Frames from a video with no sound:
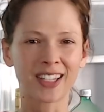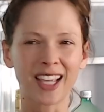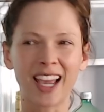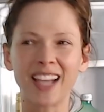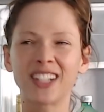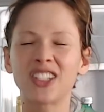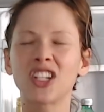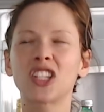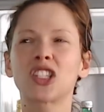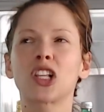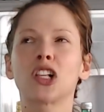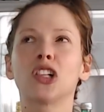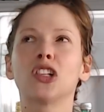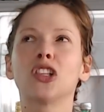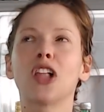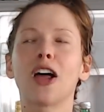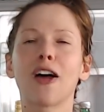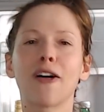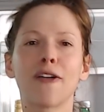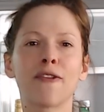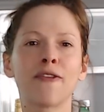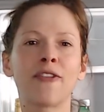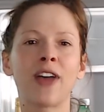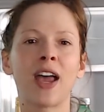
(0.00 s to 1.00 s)
just
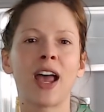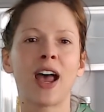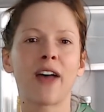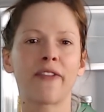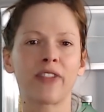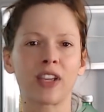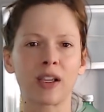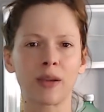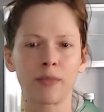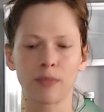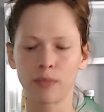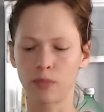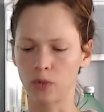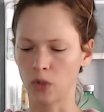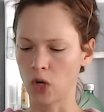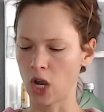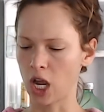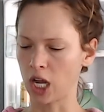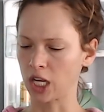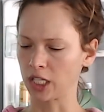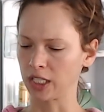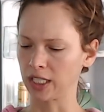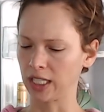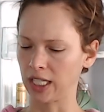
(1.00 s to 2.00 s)
love having
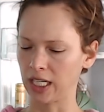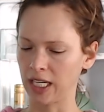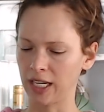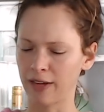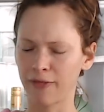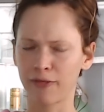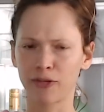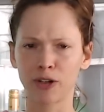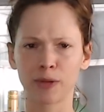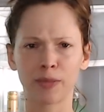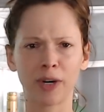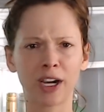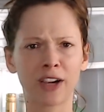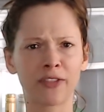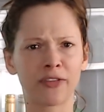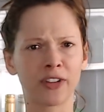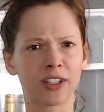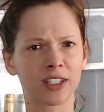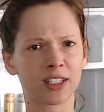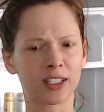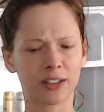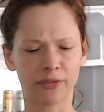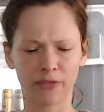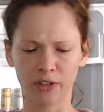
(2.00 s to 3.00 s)
broccoli for
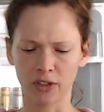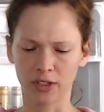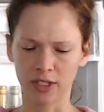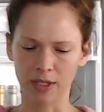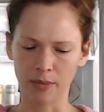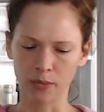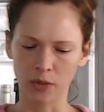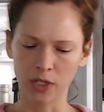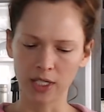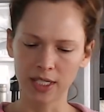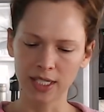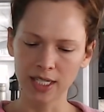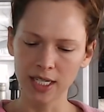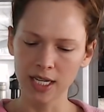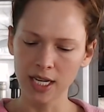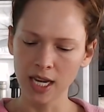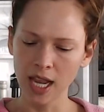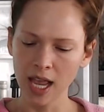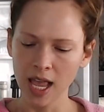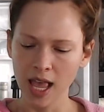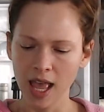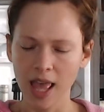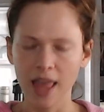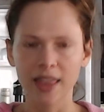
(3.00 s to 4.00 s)
breakfast for some reason.
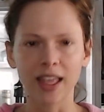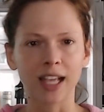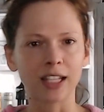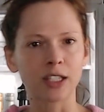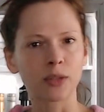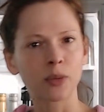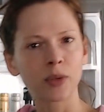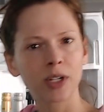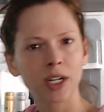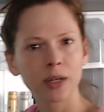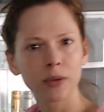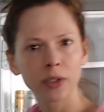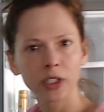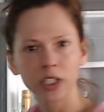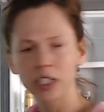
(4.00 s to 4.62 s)
That's when I really